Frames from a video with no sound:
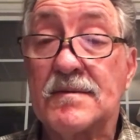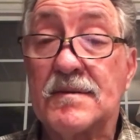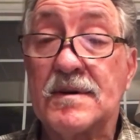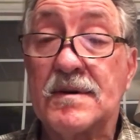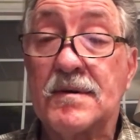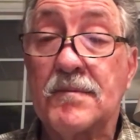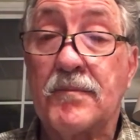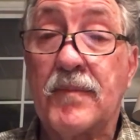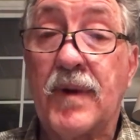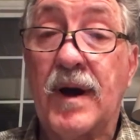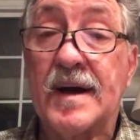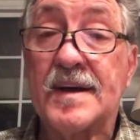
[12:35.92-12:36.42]

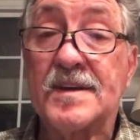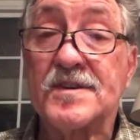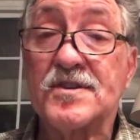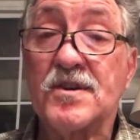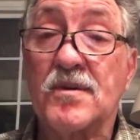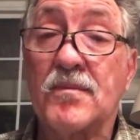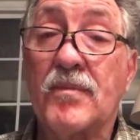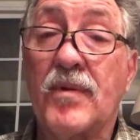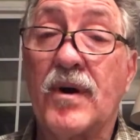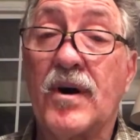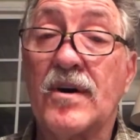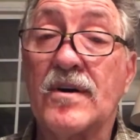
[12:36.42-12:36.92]
Apostle
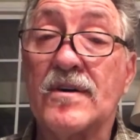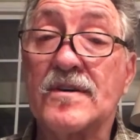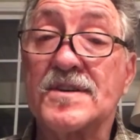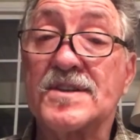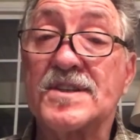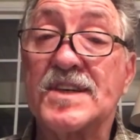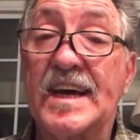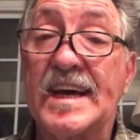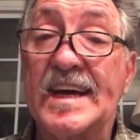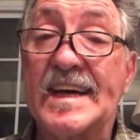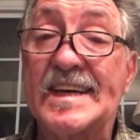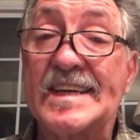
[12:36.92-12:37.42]
Paul
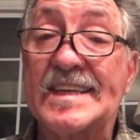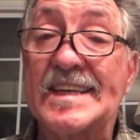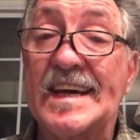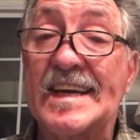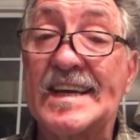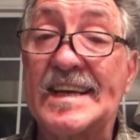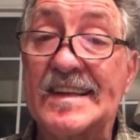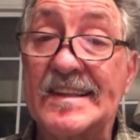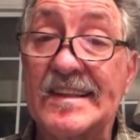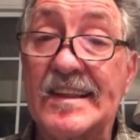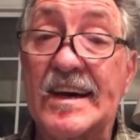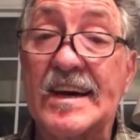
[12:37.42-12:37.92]
saying that
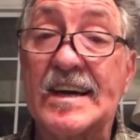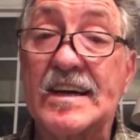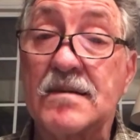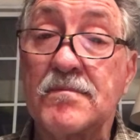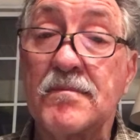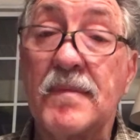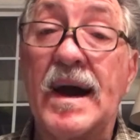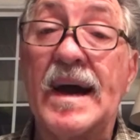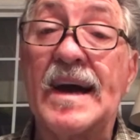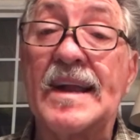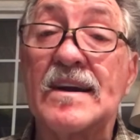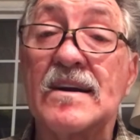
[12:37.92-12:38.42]
in like
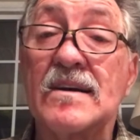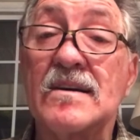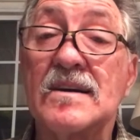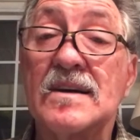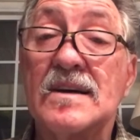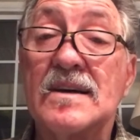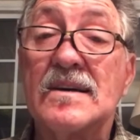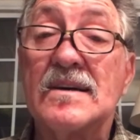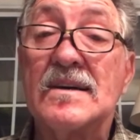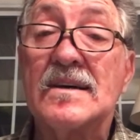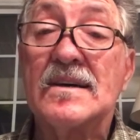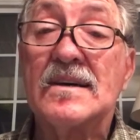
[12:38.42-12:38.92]
manner,
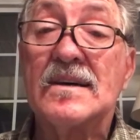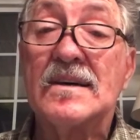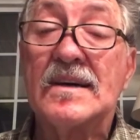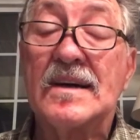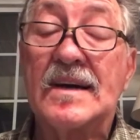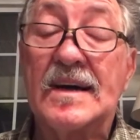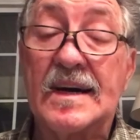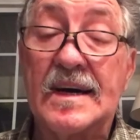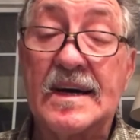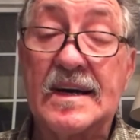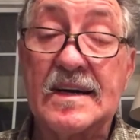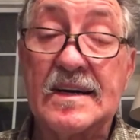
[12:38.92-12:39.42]

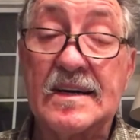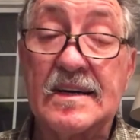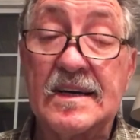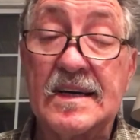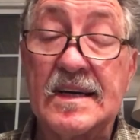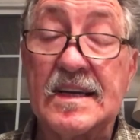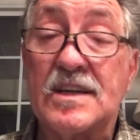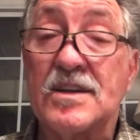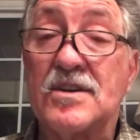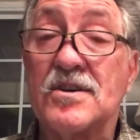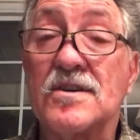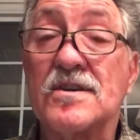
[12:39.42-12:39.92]

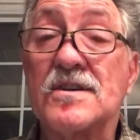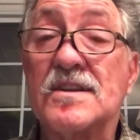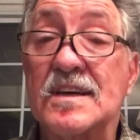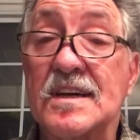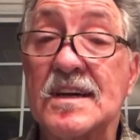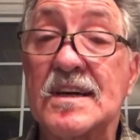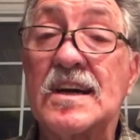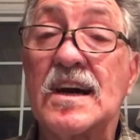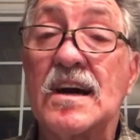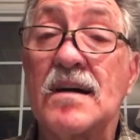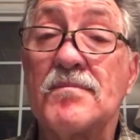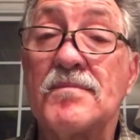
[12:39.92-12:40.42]
he took the
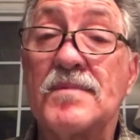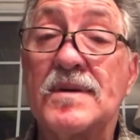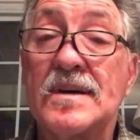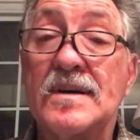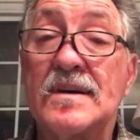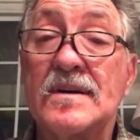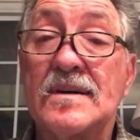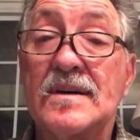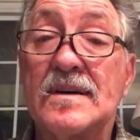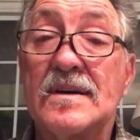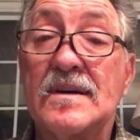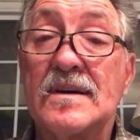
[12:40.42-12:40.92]
cup,
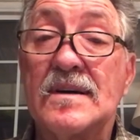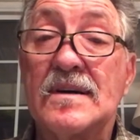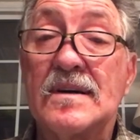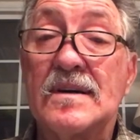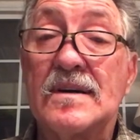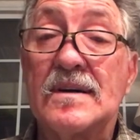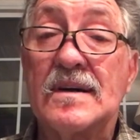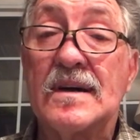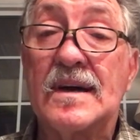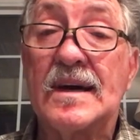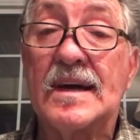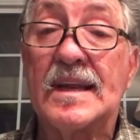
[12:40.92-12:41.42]

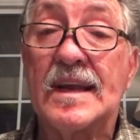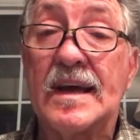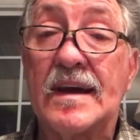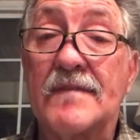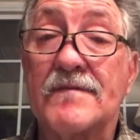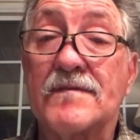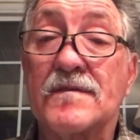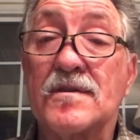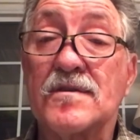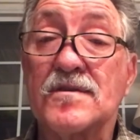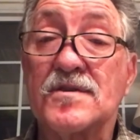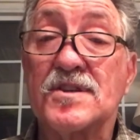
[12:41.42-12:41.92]
and
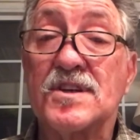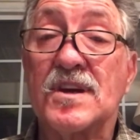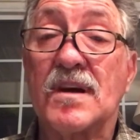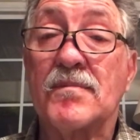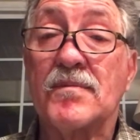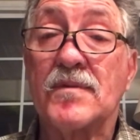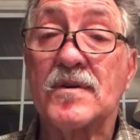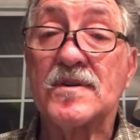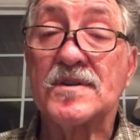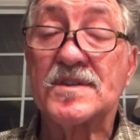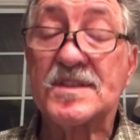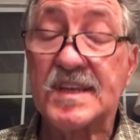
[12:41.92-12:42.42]
after
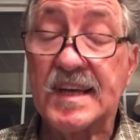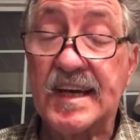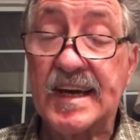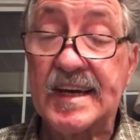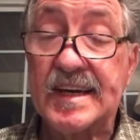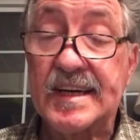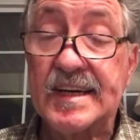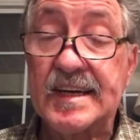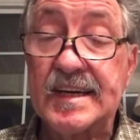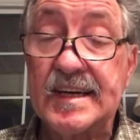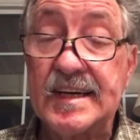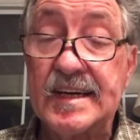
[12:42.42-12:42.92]
supper saying,